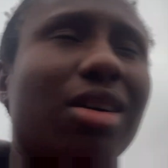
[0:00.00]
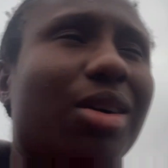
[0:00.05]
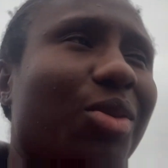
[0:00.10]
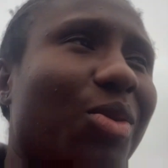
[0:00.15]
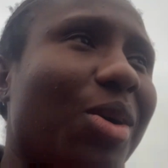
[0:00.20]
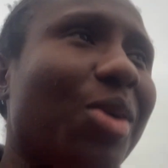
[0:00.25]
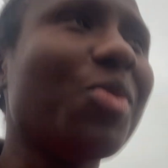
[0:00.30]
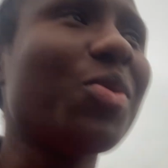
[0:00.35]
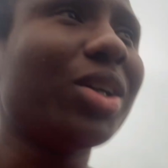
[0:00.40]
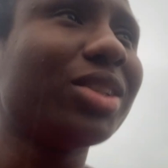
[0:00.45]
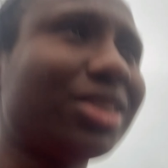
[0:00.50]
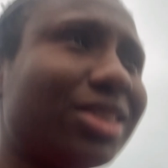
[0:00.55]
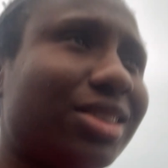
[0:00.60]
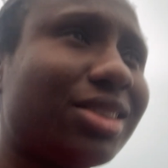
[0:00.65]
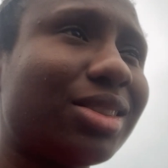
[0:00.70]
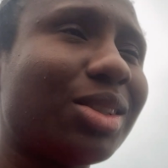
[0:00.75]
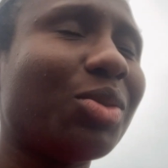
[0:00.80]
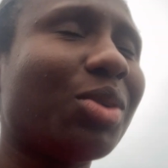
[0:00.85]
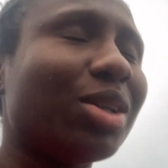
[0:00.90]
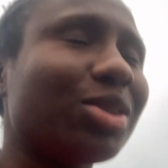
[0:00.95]

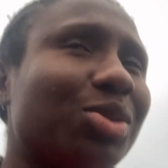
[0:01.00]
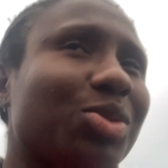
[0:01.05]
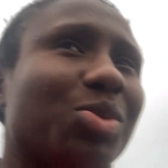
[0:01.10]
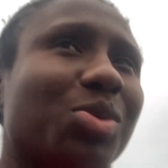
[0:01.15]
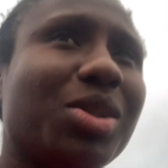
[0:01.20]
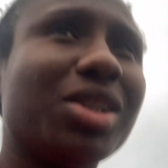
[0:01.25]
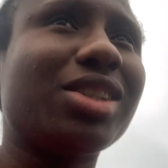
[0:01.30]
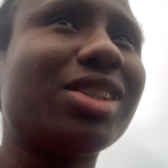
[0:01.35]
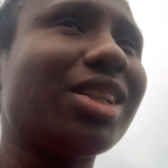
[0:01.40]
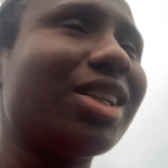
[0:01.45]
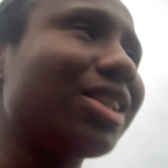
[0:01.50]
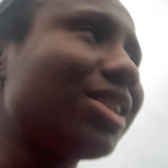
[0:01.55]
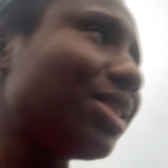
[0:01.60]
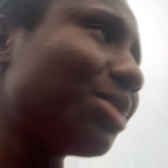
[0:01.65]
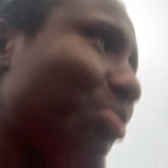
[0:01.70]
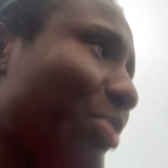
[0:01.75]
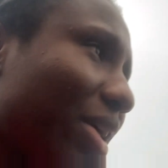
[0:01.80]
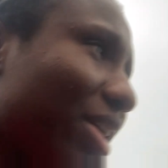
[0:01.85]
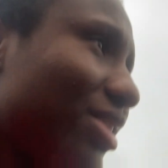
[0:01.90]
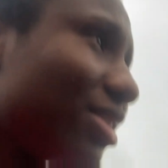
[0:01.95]
Always, you want to waste 80
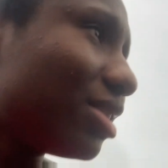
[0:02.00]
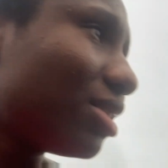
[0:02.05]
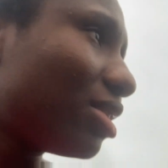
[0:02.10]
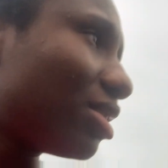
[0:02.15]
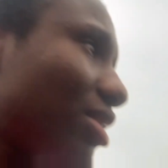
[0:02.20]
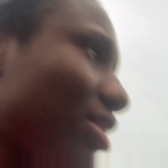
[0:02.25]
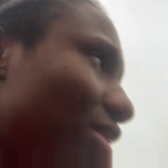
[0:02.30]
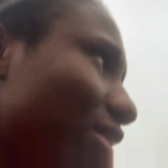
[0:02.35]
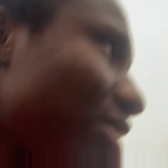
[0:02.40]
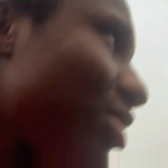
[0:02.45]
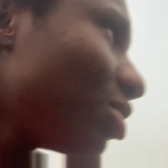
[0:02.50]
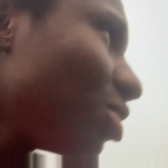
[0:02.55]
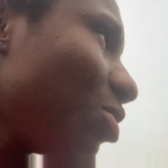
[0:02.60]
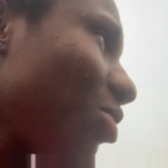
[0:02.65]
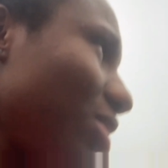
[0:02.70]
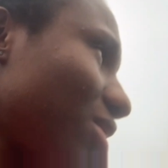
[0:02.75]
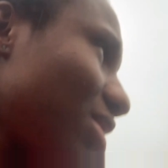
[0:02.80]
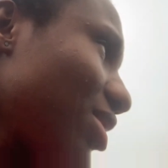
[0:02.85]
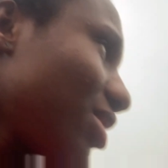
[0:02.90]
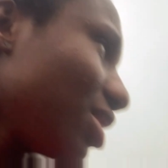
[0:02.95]
pence? Know
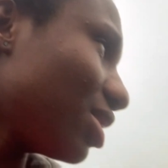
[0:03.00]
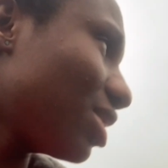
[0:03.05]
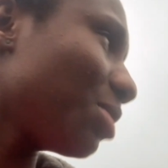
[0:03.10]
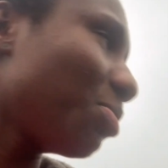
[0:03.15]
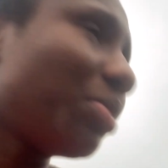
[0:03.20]
what is 80